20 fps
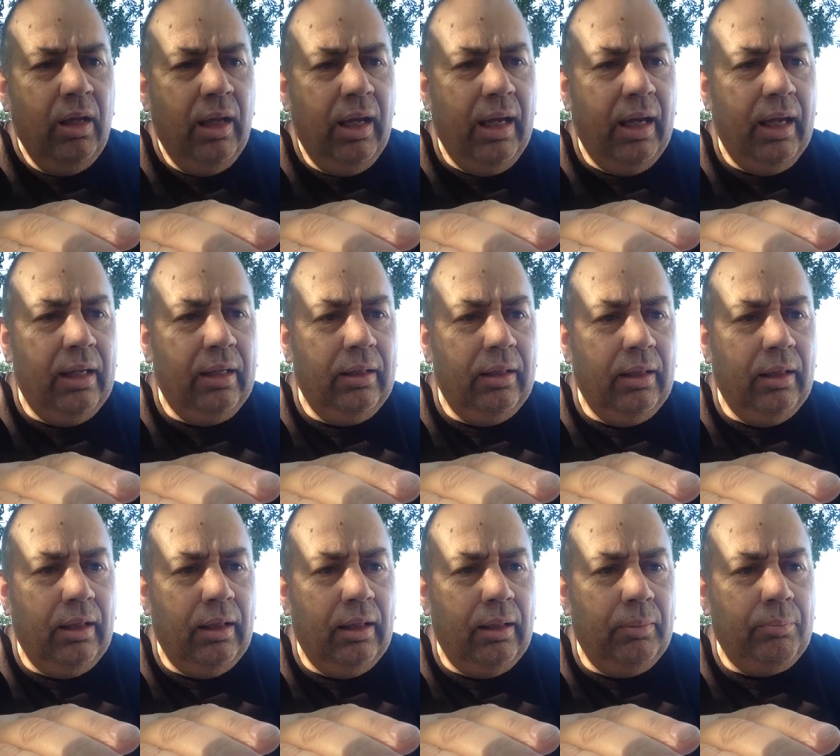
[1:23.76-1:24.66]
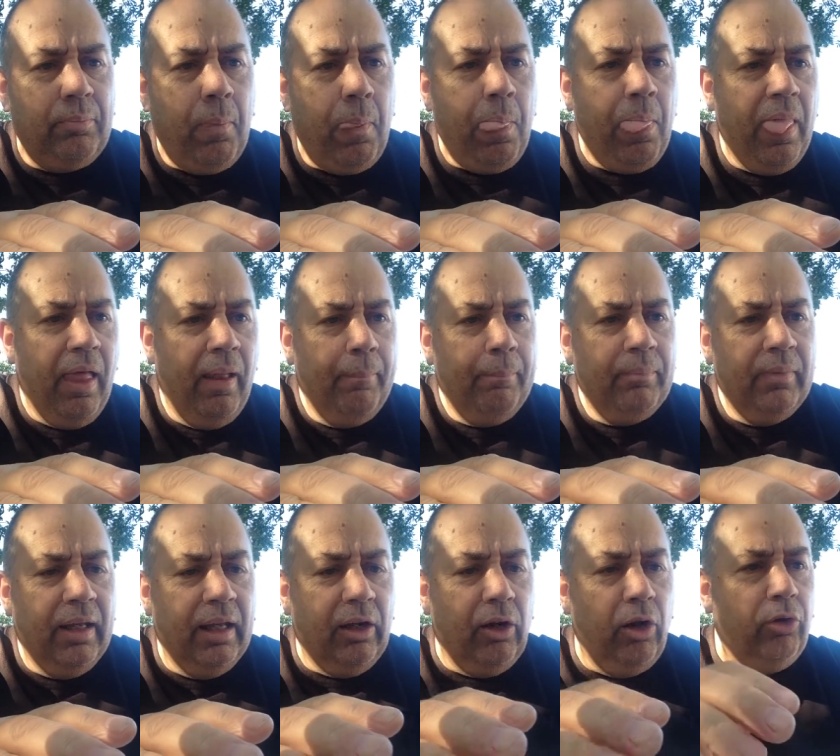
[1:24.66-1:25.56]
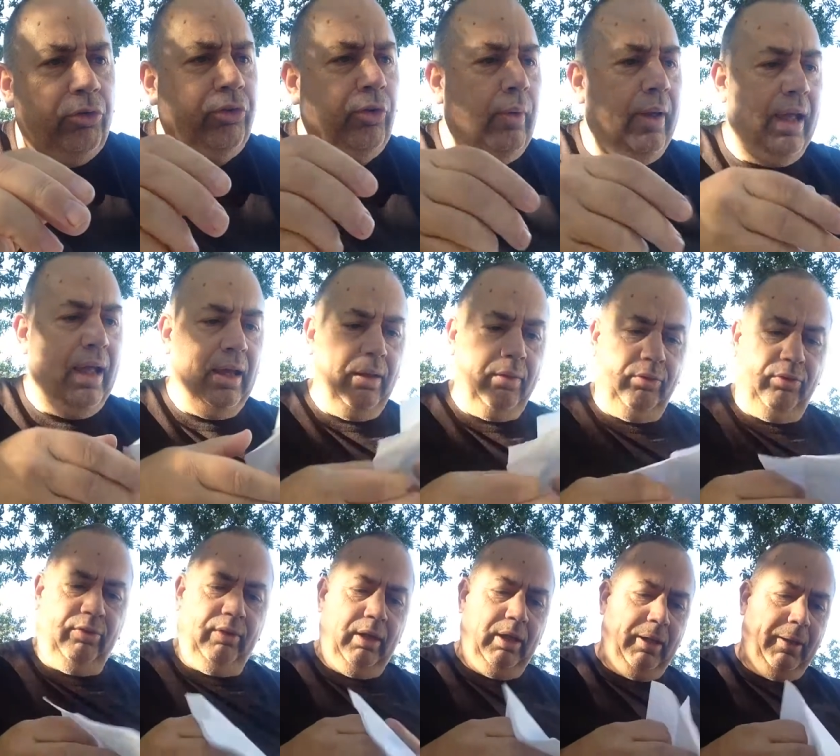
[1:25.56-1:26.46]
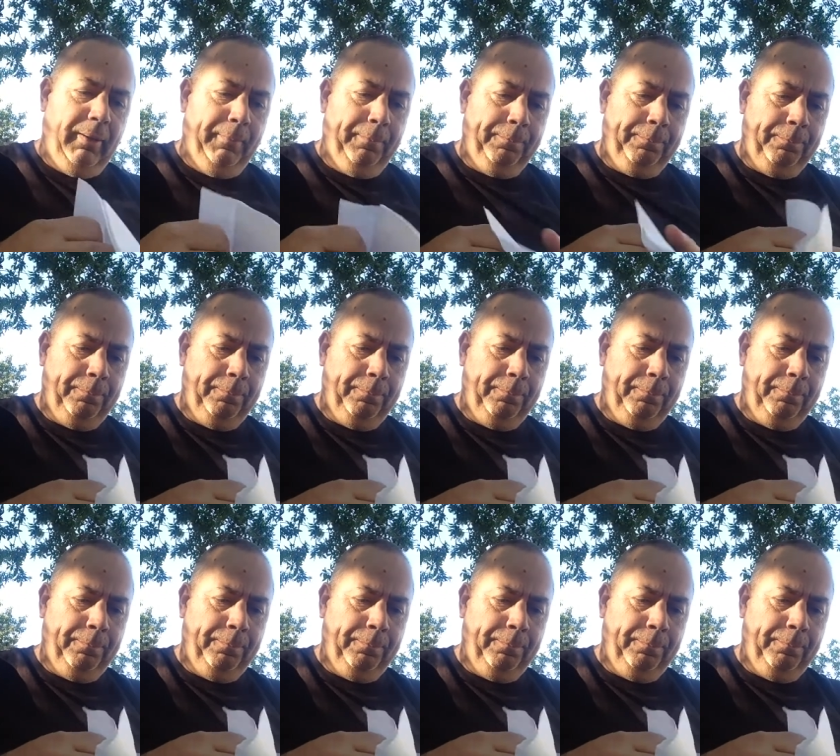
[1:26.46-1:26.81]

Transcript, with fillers: And uh, it also has uh,